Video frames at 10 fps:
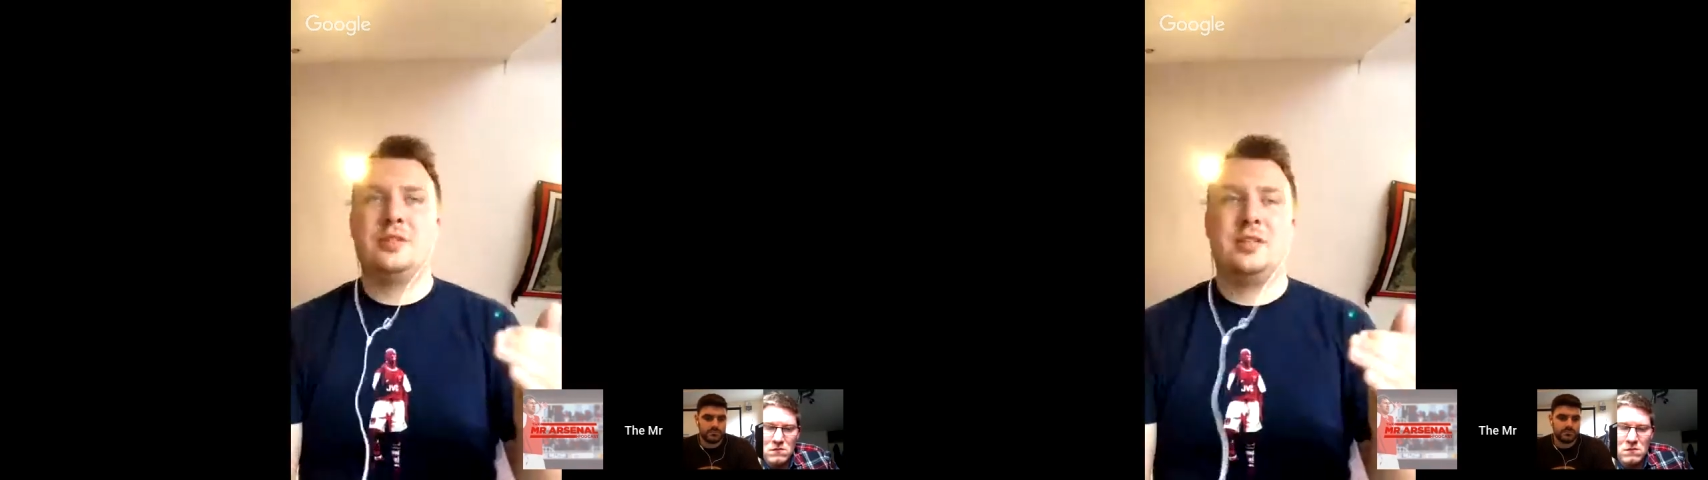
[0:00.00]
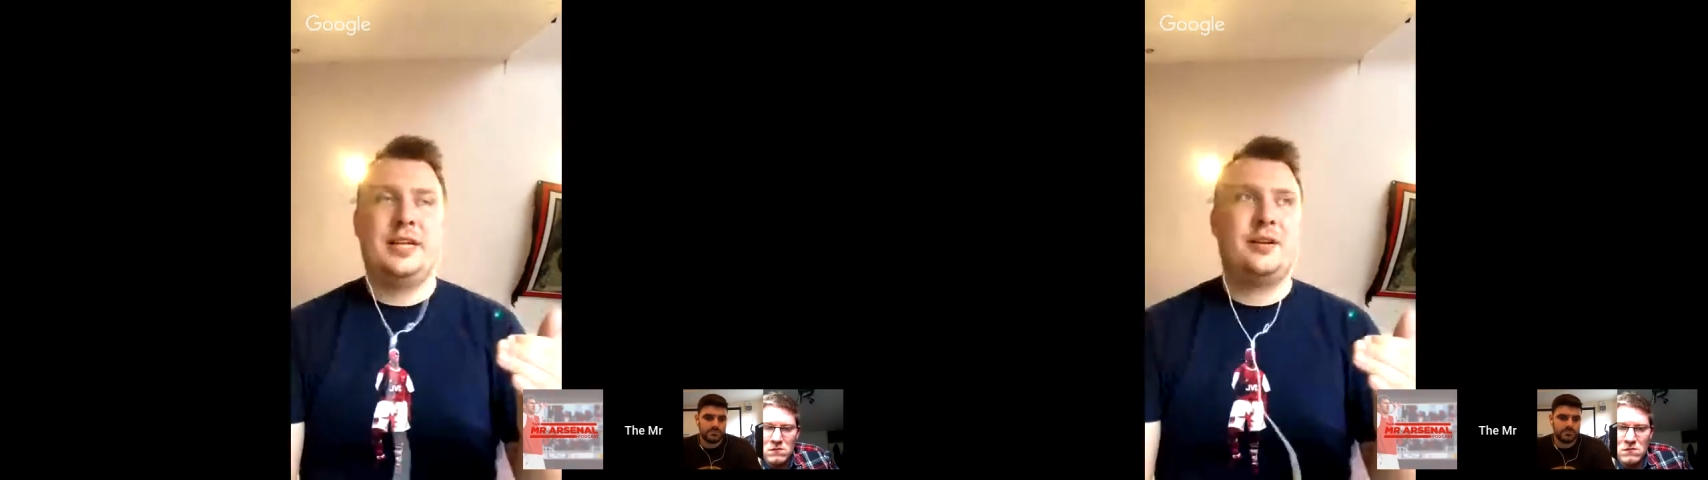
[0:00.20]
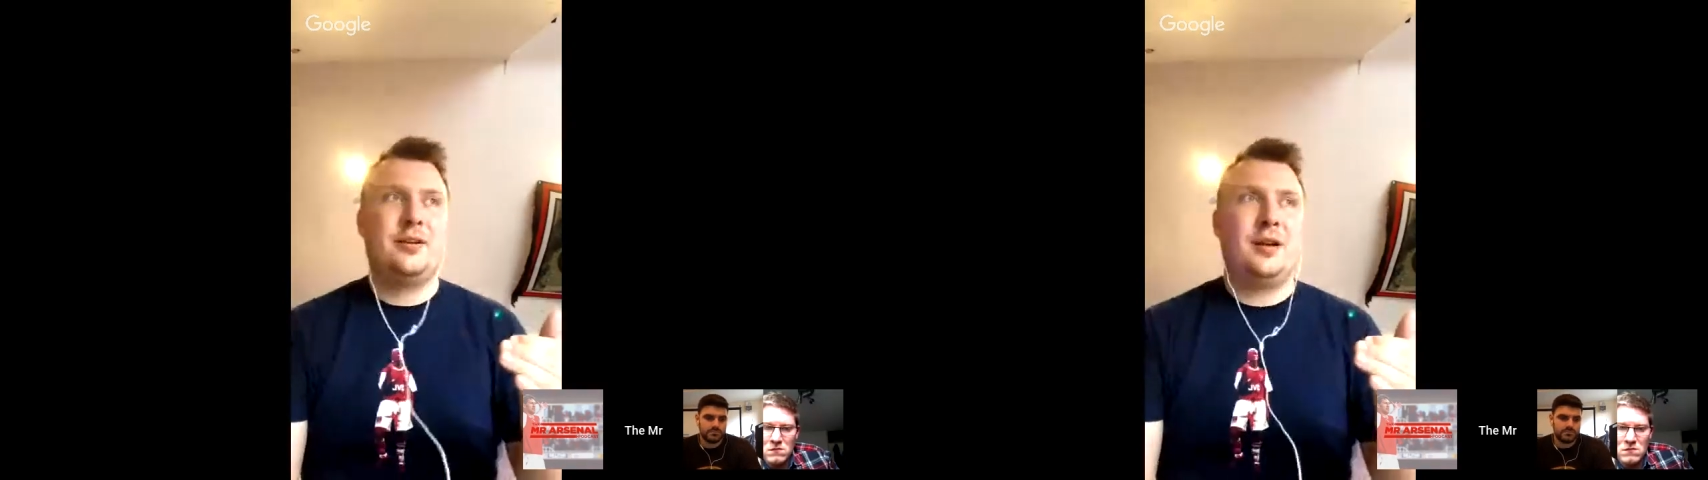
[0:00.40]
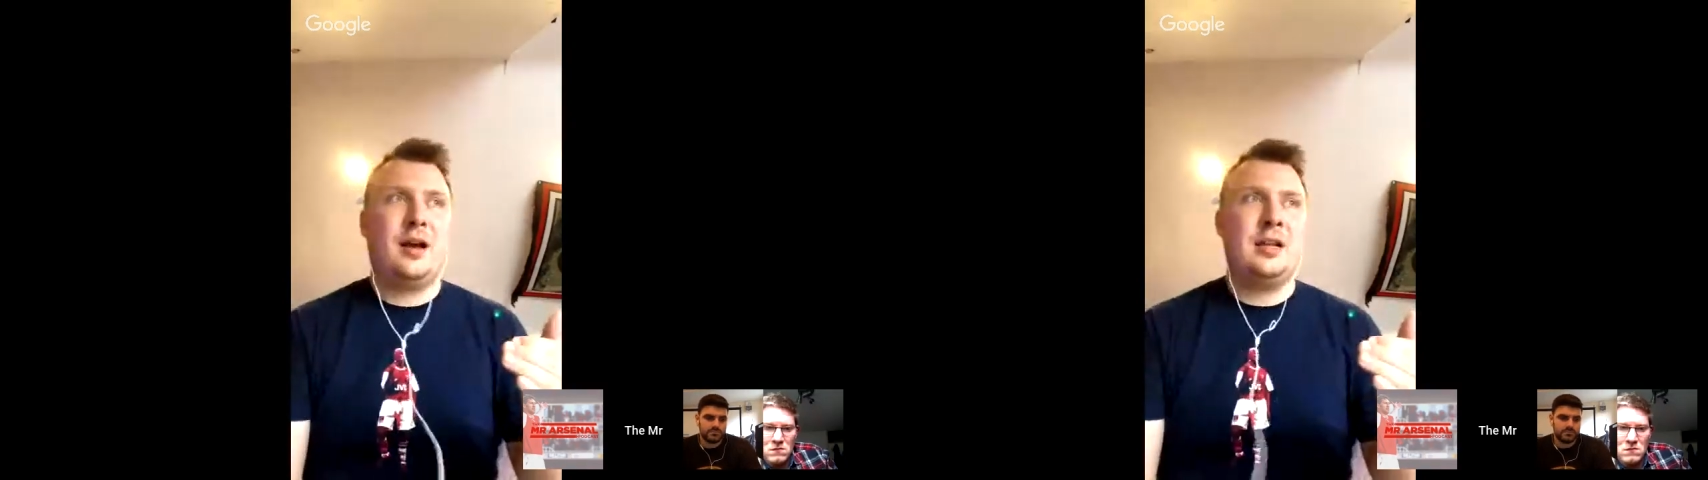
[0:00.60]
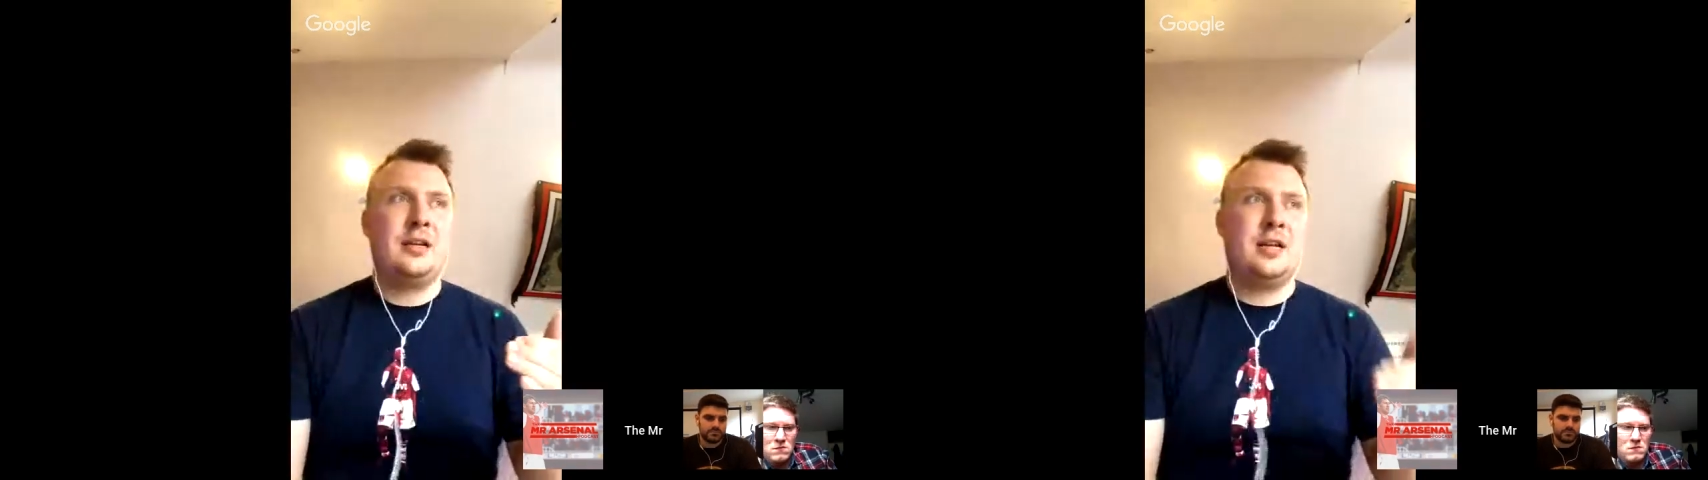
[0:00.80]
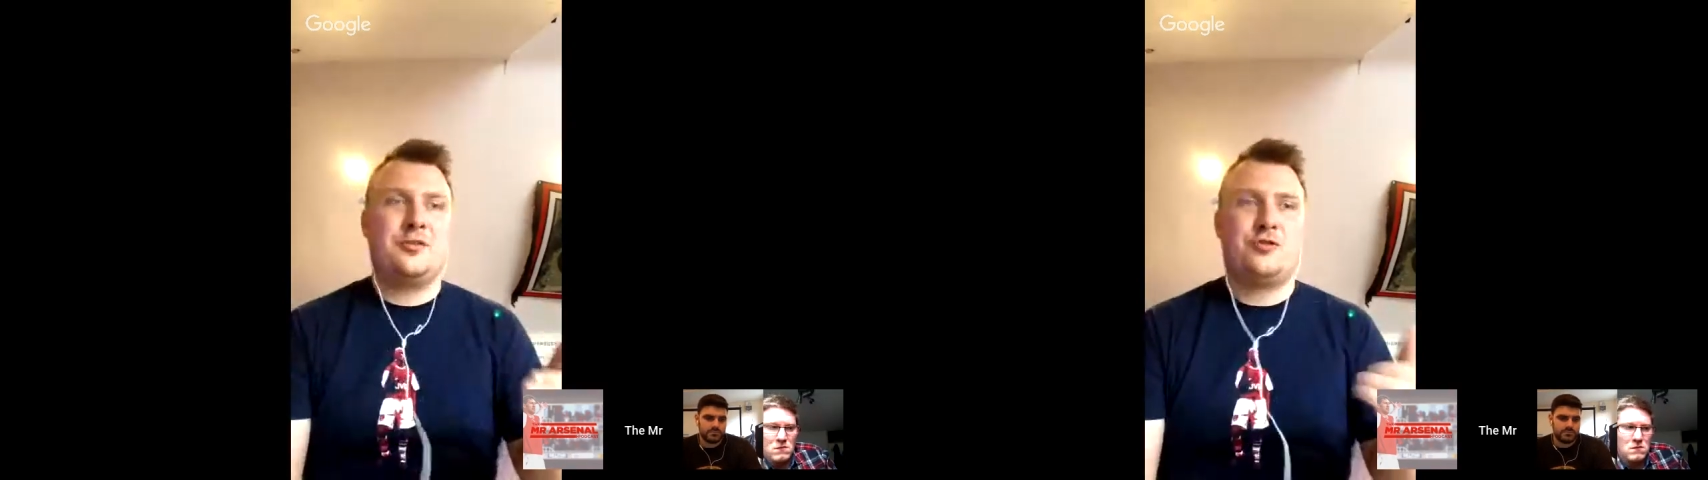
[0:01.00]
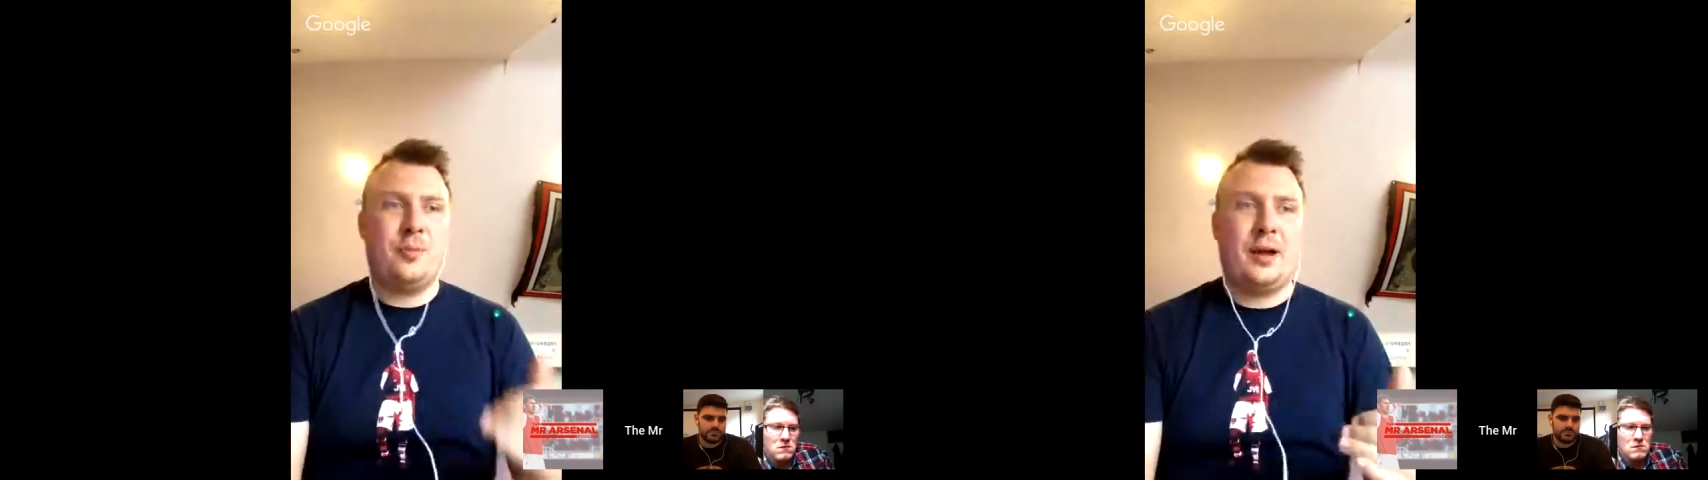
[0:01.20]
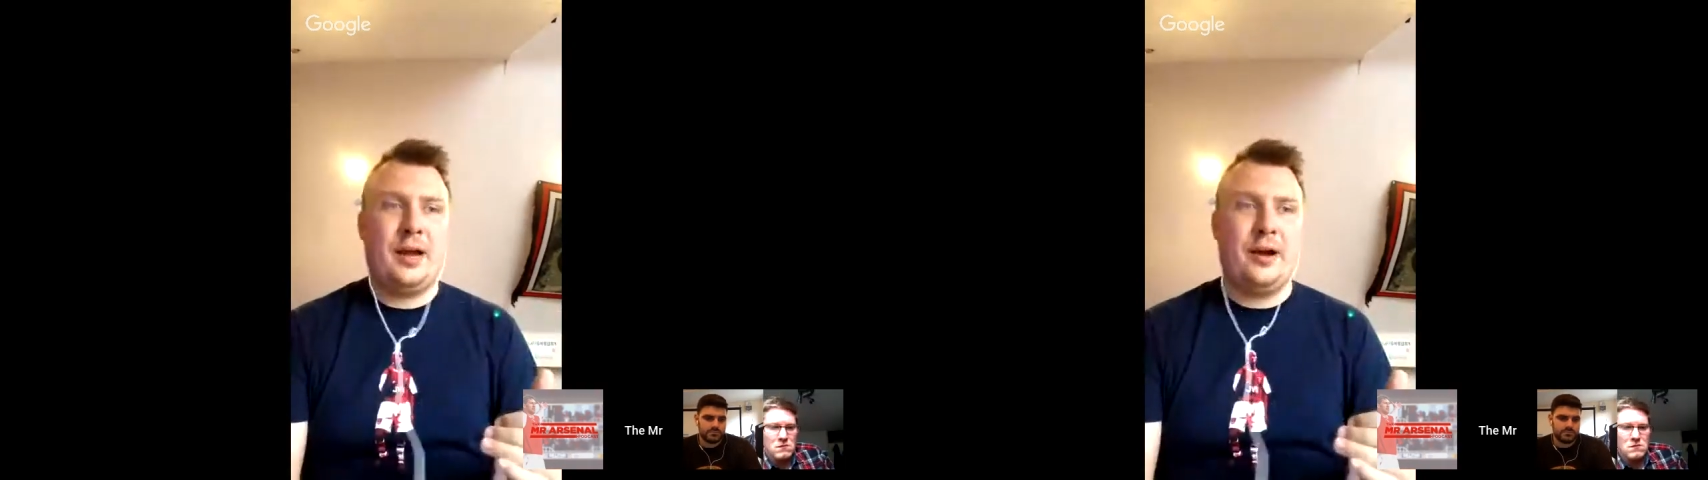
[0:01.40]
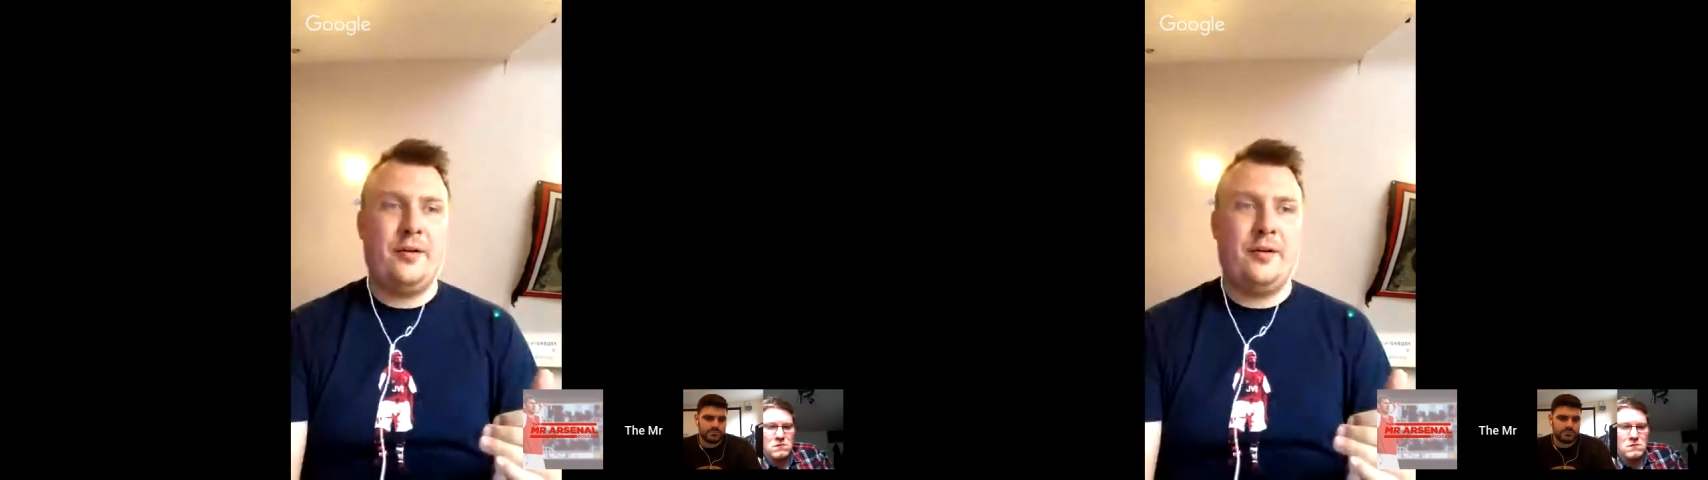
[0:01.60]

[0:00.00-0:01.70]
League and they'll drop out,